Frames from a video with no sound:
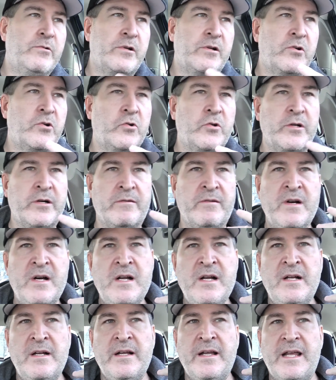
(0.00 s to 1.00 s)
or, or
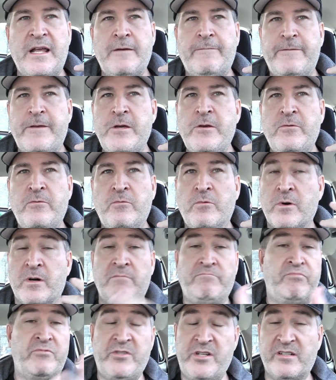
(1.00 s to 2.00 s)
if you
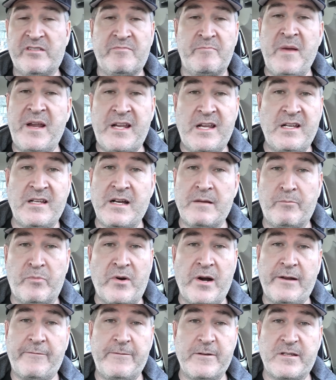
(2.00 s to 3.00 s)
were just making up
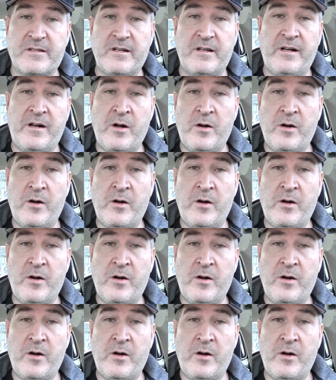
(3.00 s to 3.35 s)
breakfast at